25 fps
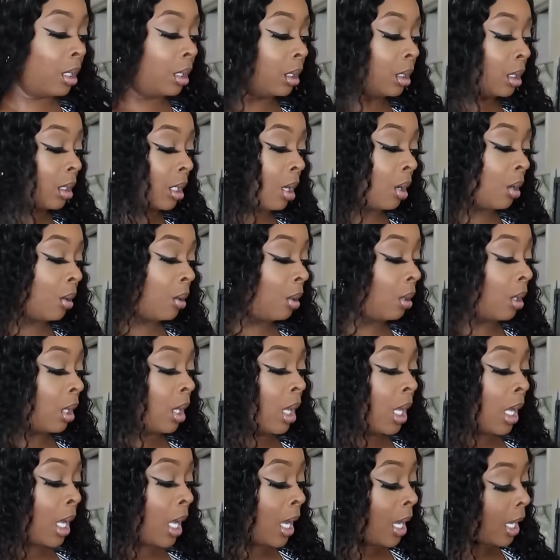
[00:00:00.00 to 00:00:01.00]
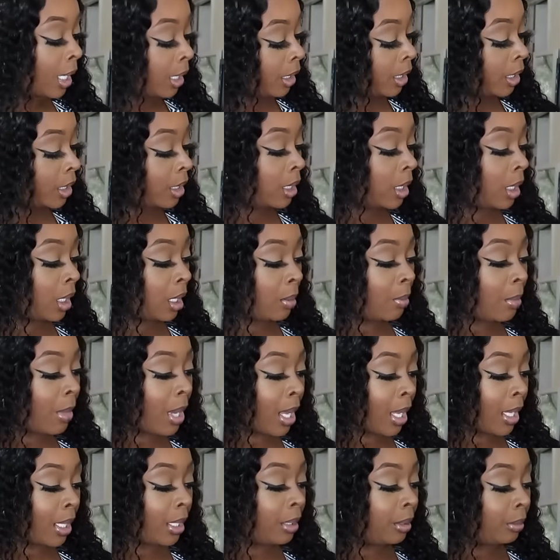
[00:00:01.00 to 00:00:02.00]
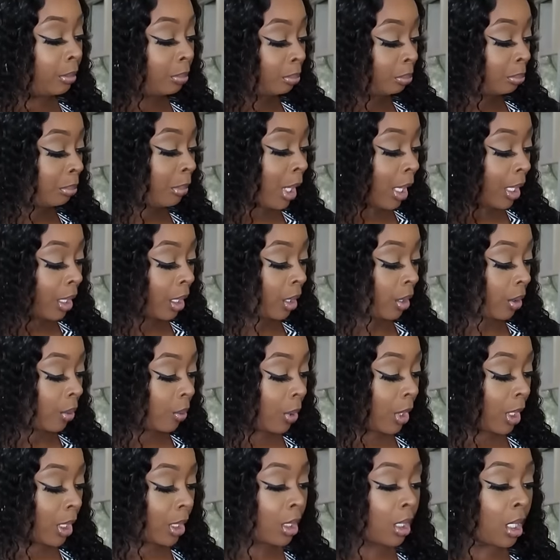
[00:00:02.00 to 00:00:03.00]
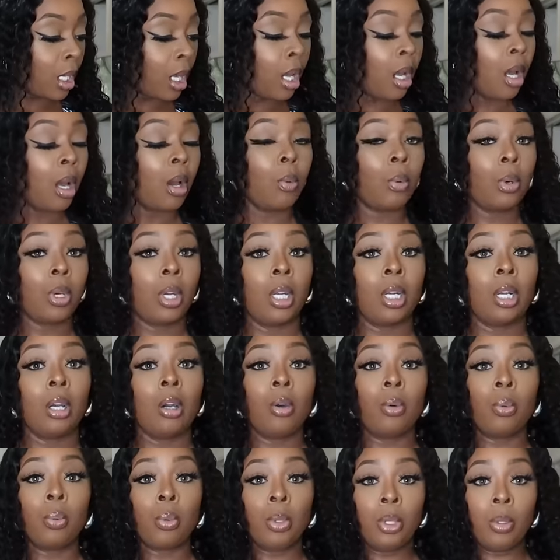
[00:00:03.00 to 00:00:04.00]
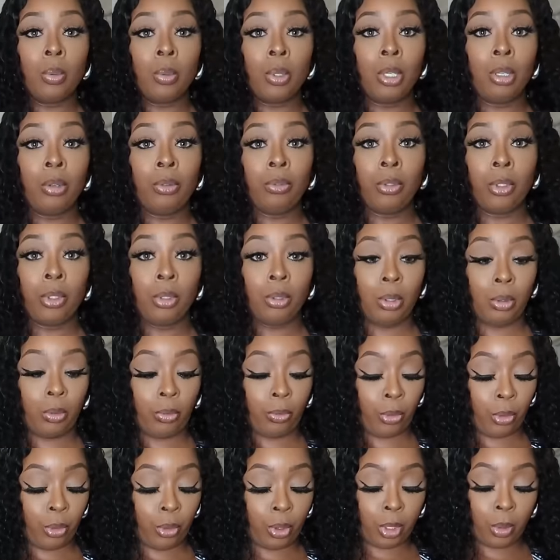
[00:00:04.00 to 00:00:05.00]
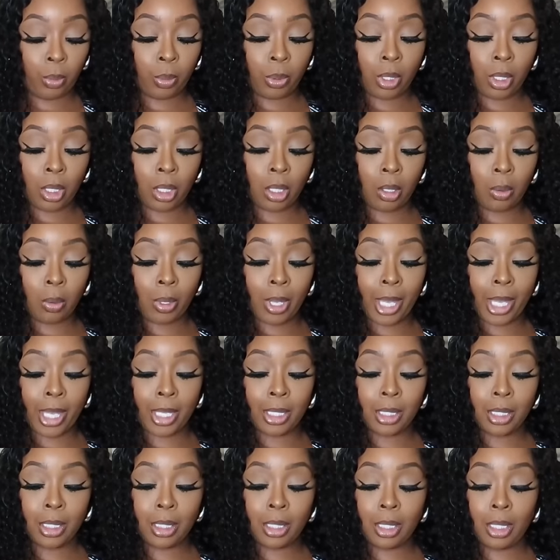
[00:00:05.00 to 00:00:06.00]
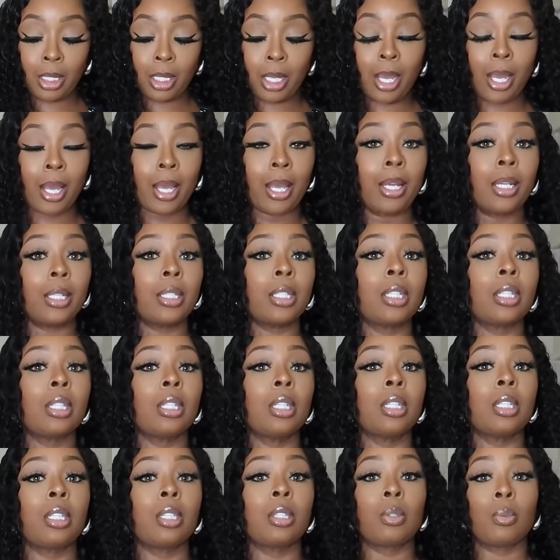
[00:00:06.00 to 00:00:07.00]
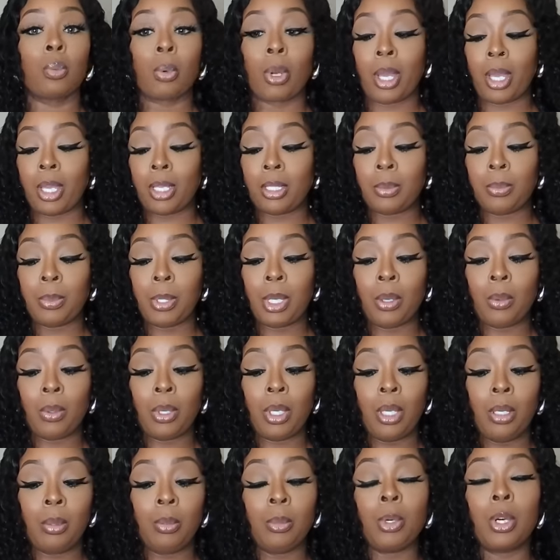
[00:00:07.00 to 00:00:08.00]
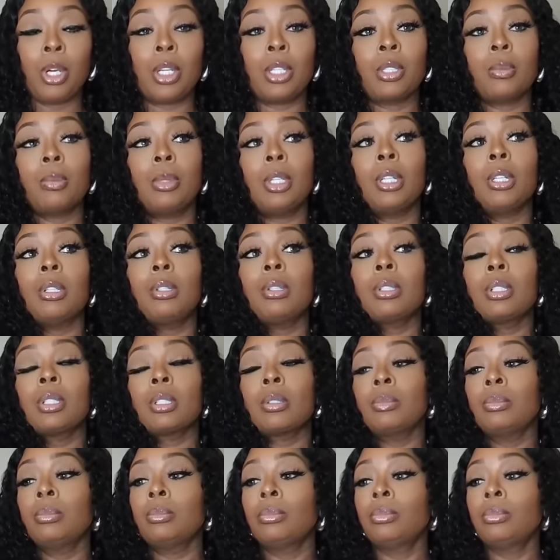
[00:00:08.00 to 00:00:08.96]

So I needed to give my body a rest. We're gonna go really, really fruity. We're gonna go with House of Sillage. This is raspberry and marshmallows.